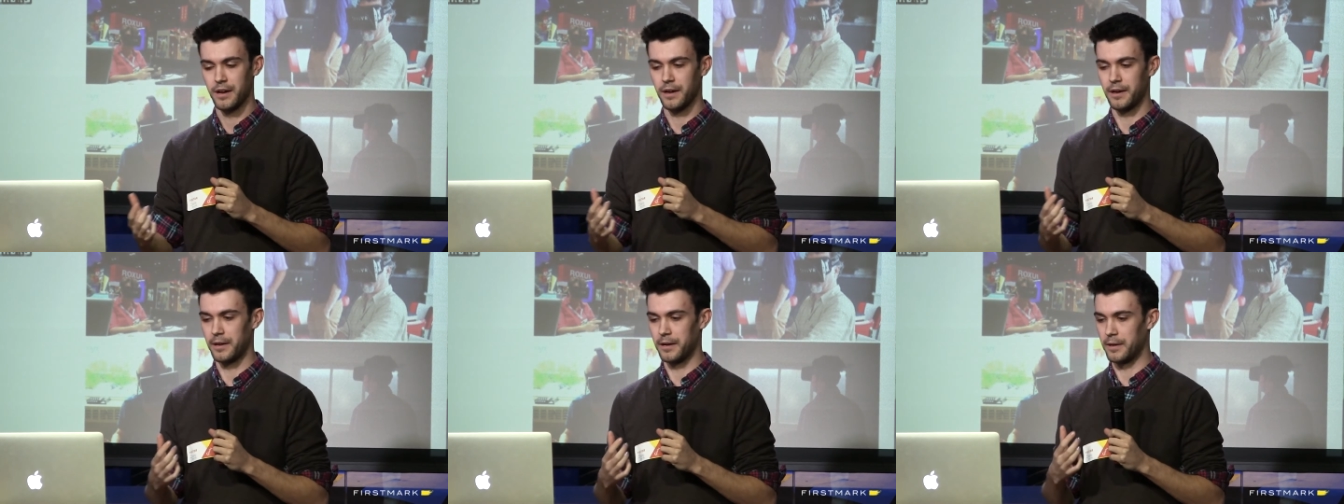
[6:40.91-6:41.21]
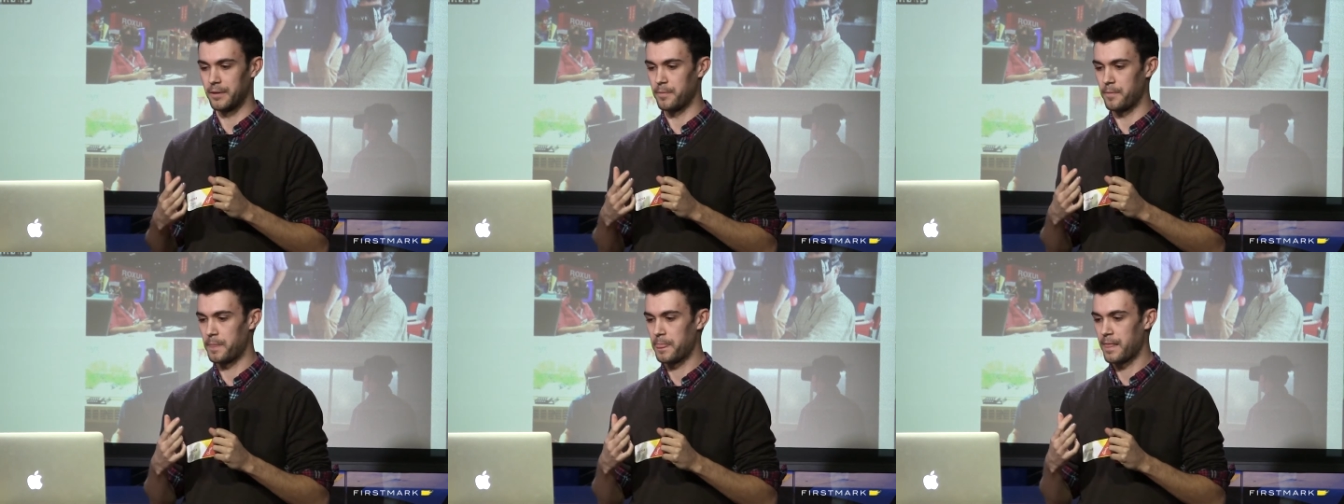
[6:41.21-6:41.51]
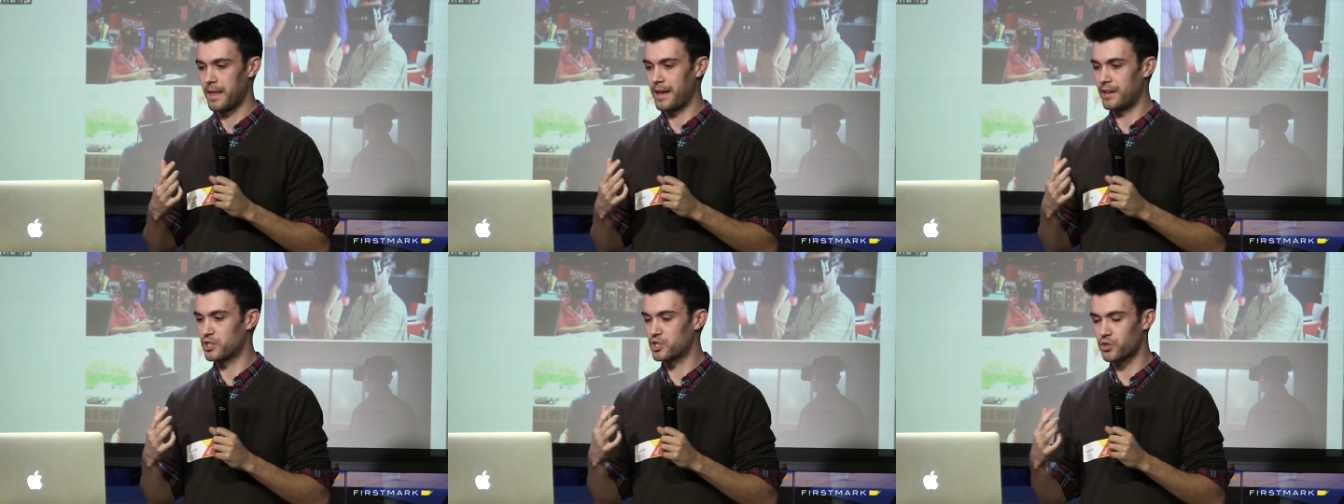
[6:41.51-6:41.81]
um,
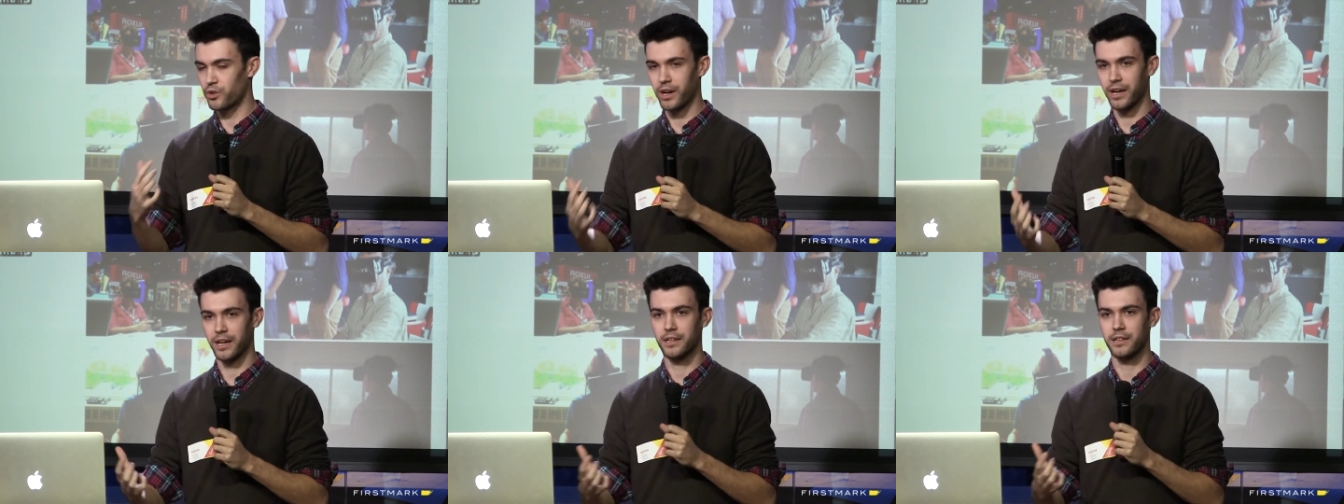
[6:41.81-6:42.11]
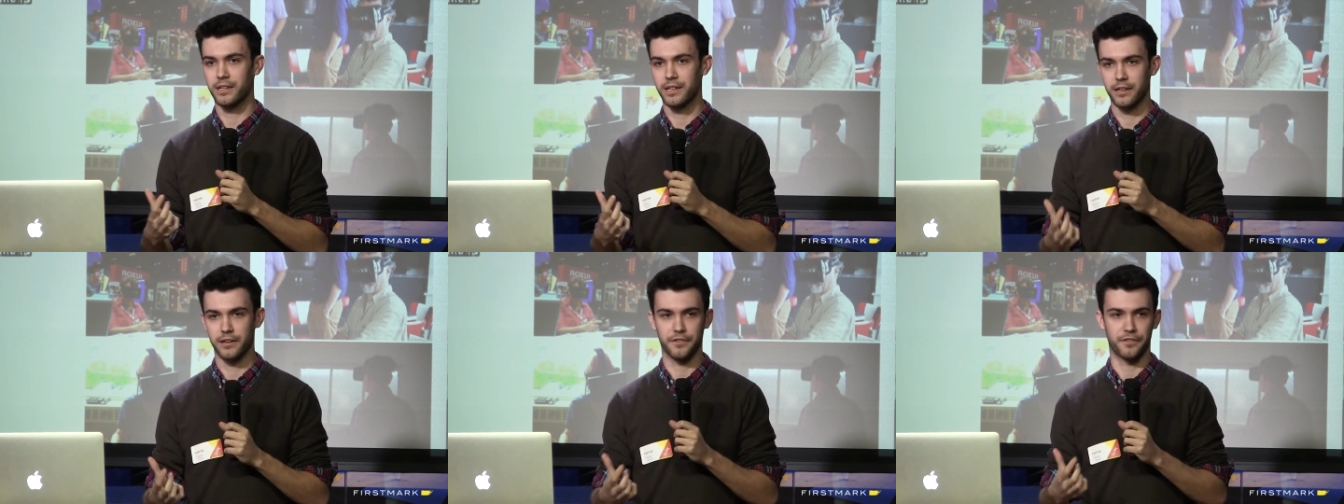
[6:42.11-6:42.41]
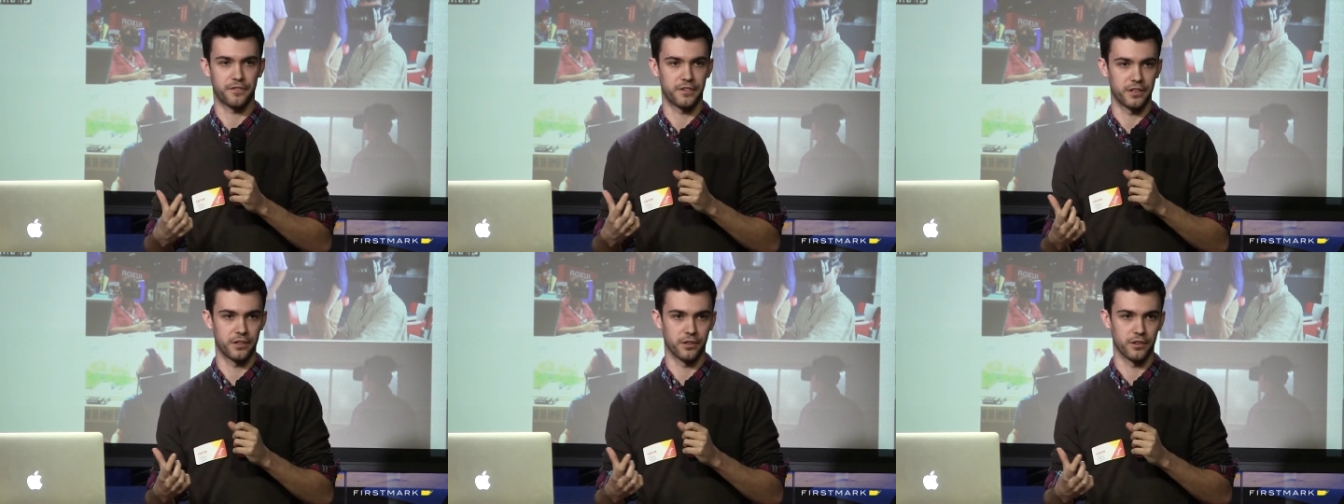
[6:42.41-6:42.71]
and trying to get a
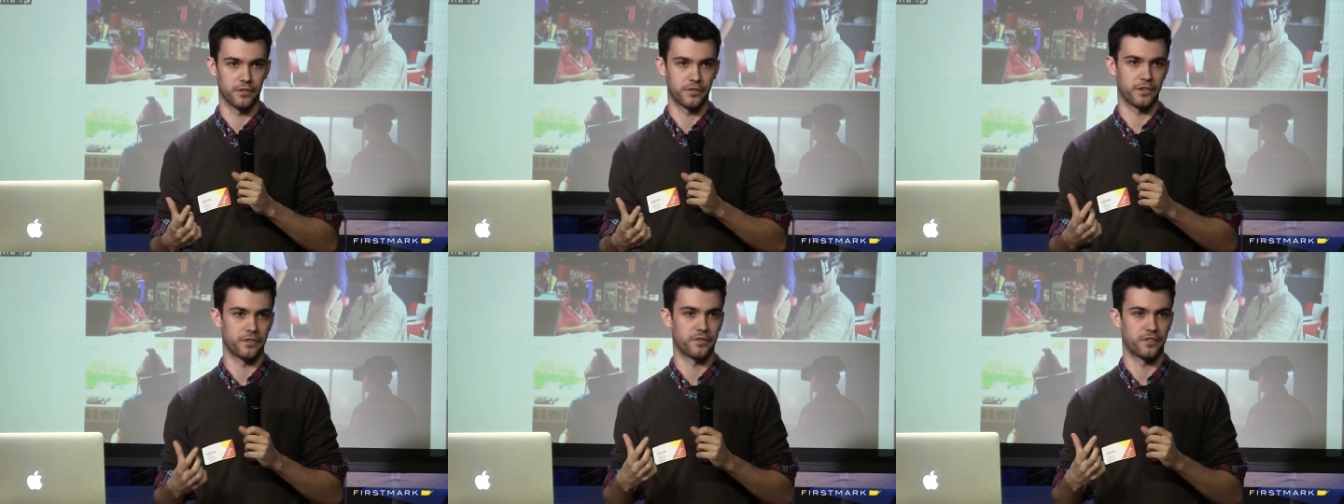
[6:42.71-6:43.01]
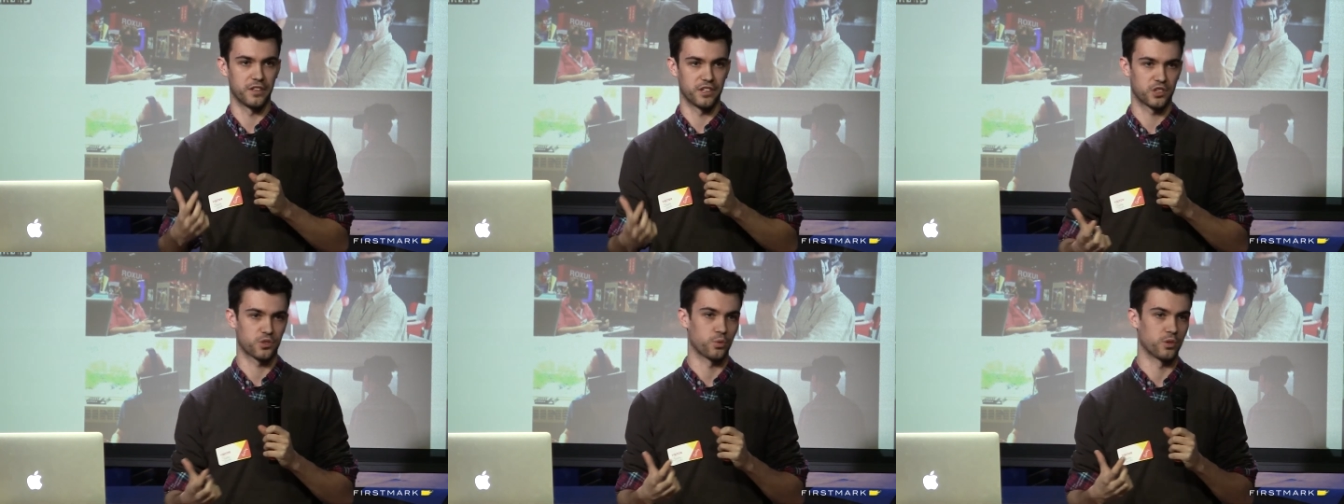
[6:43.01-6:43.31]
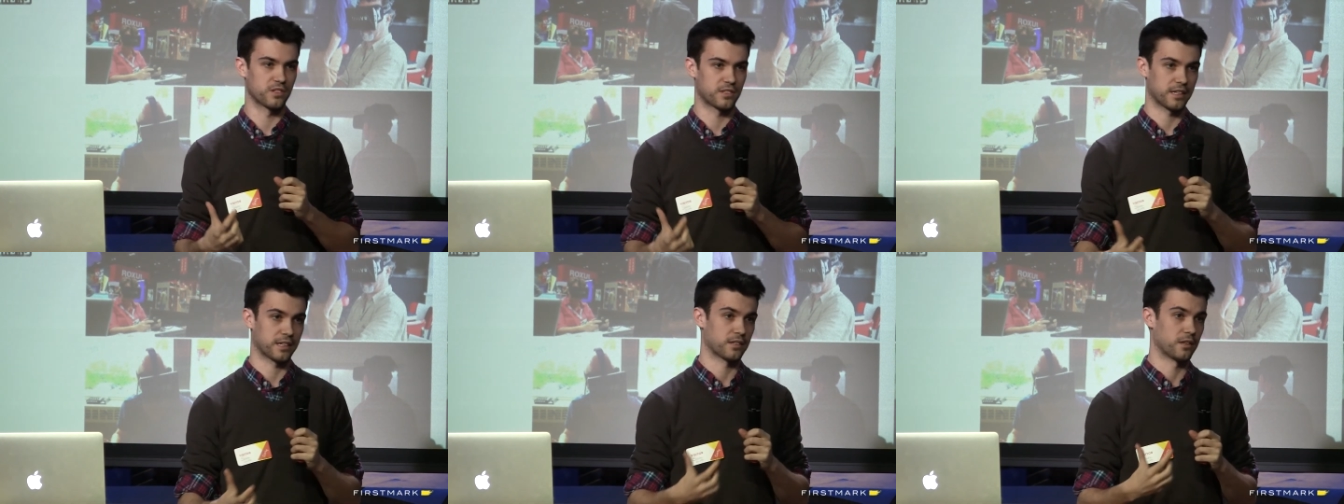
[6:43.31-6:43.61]
feel of if this
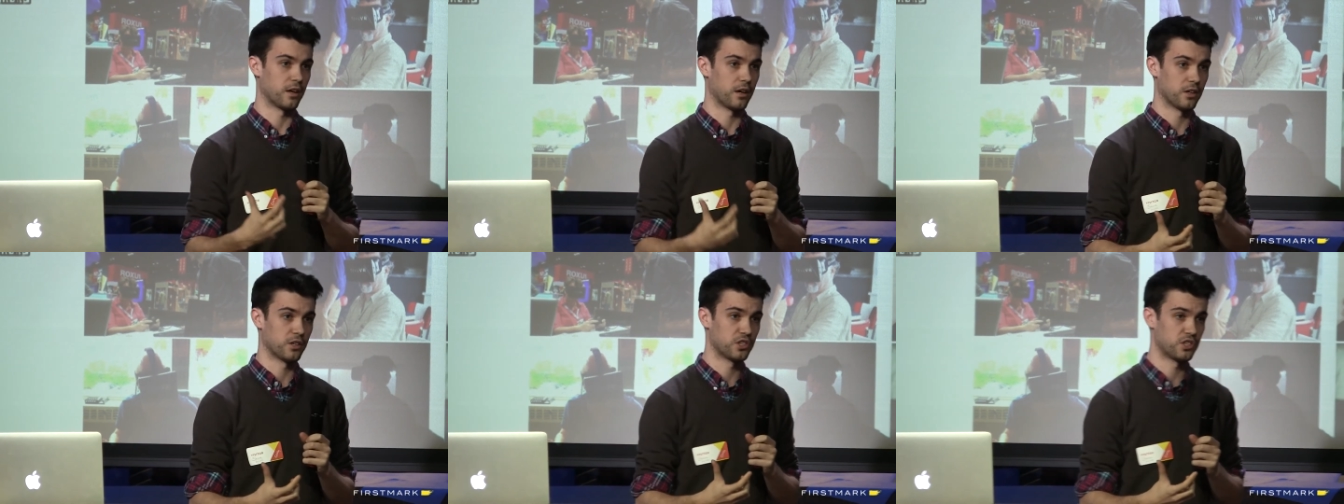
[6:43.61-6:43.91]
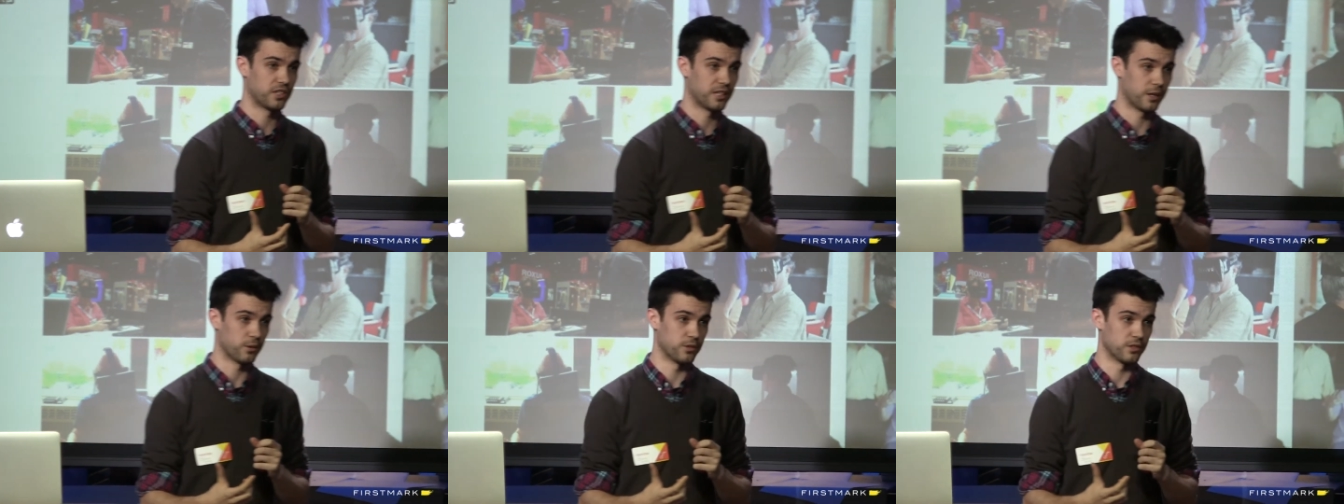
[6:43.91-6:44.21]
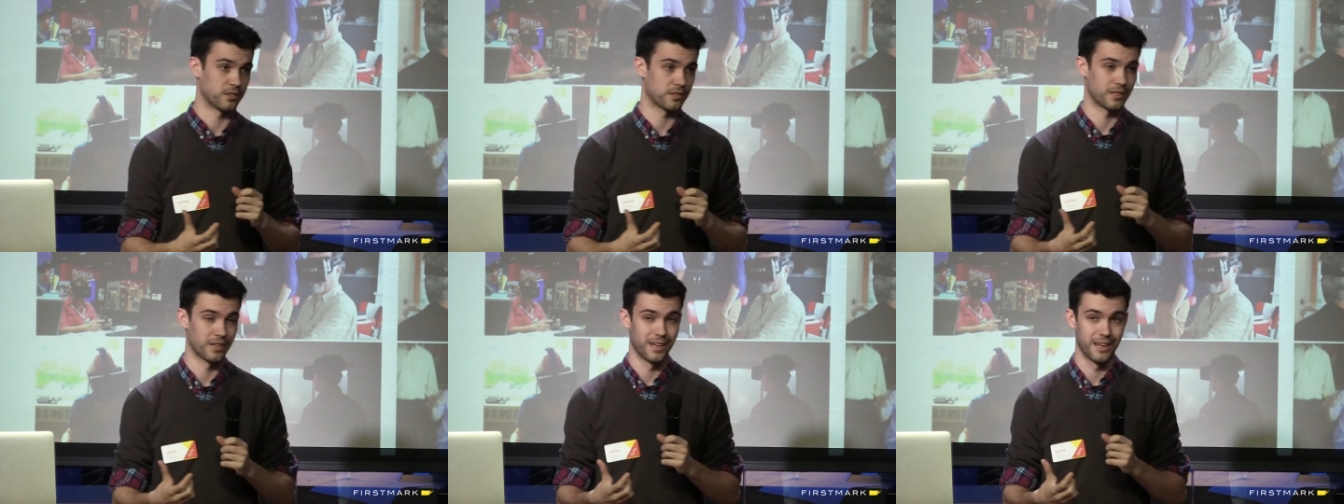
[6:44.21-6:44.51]
was technology that
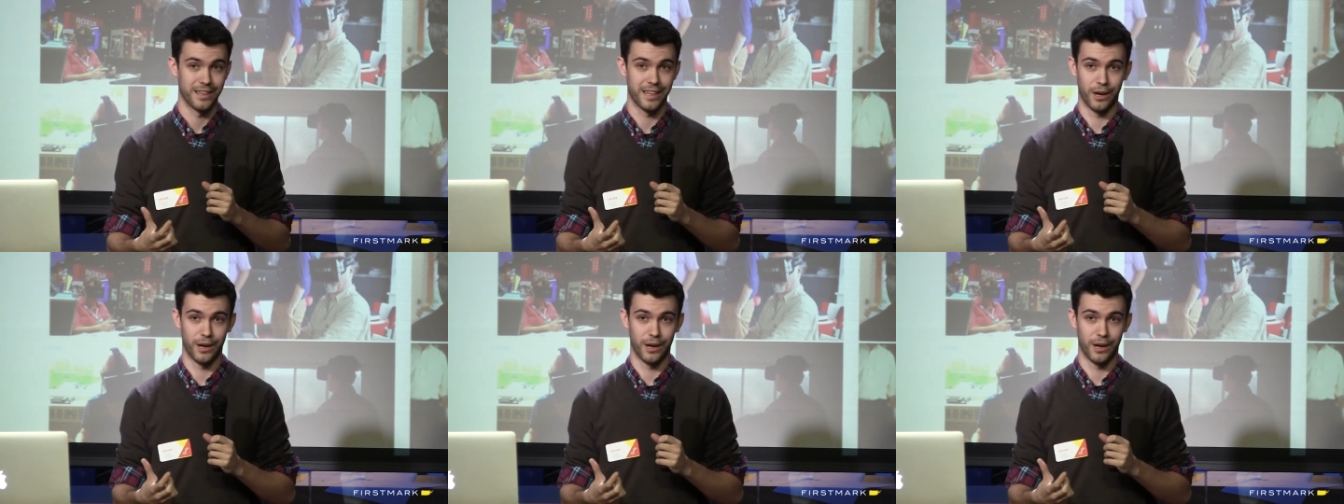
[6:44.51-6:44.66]
was